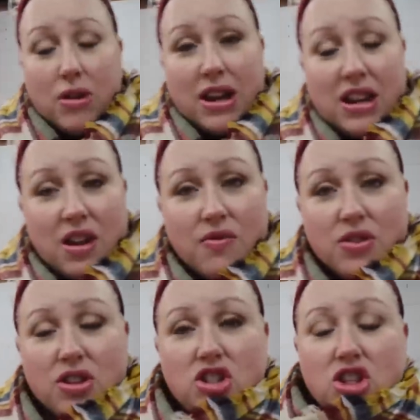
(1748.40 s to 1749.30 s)
right now for
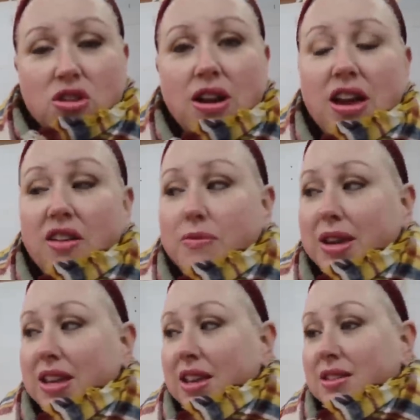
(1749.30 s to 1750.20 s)
this year, I have my
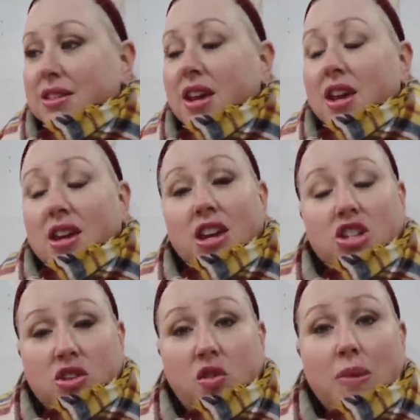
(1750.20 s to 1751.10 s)
kids,
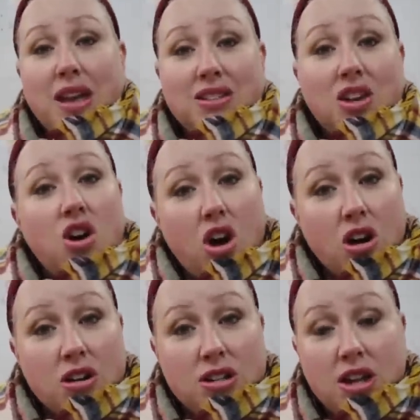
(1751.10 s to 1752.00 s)
each of them has a
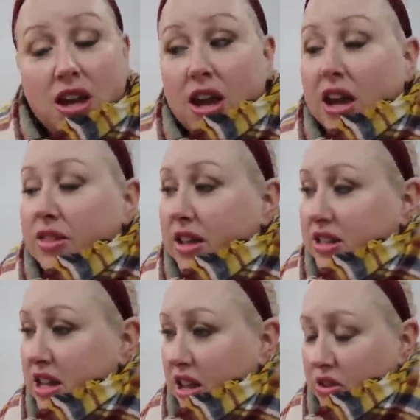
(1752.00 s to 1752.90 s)
cart and they
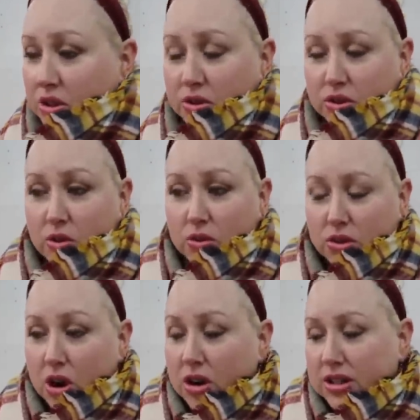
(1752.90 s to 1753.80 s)
take their little school
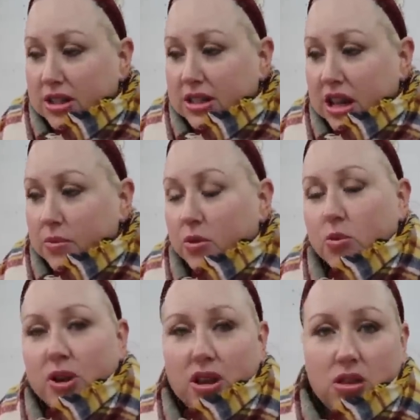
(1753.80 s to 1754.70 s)
cart to the table and
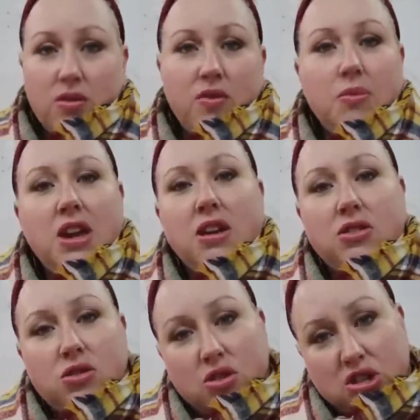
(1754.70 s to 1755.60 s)
we unload from there
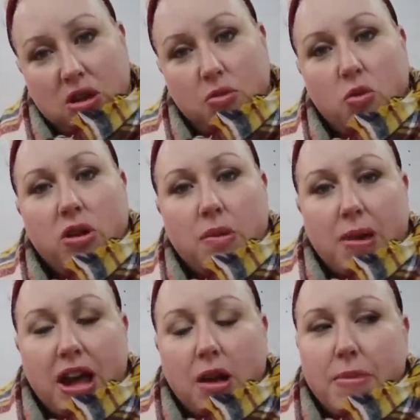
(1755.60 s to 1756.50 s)
and do their table work and
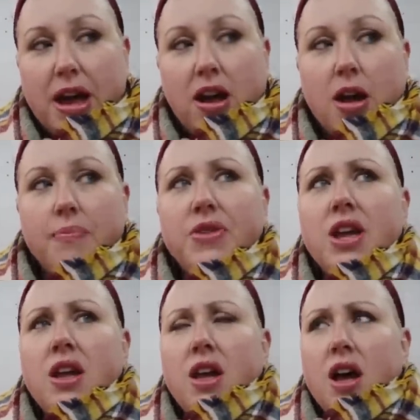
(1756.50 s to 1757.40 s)
pack it back up.
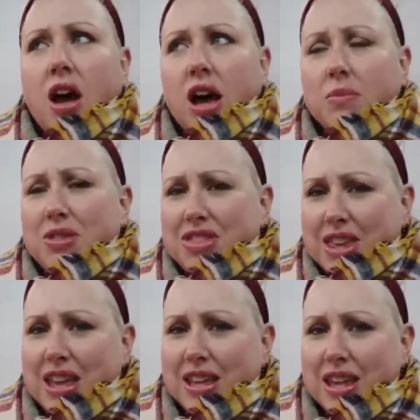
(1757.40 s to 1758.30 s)
I'm
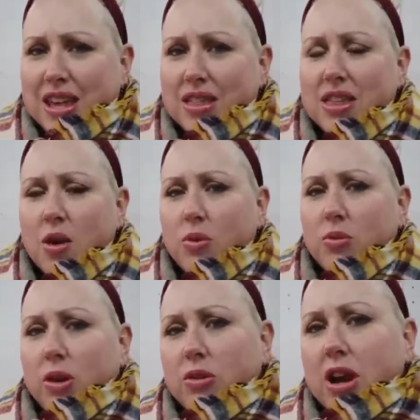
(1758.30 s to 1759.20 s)
thinking that
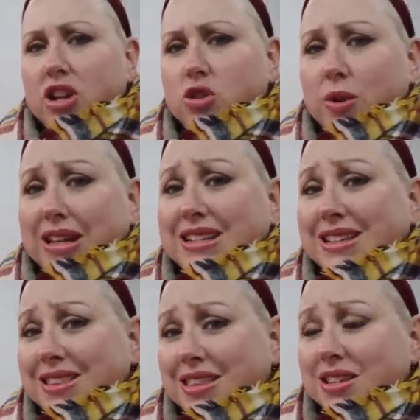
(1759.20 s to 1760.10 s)
when we graduate
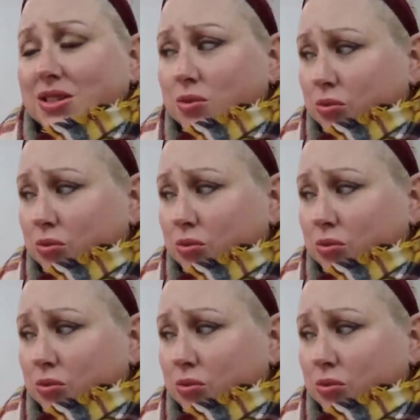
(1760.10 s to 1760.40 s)
to this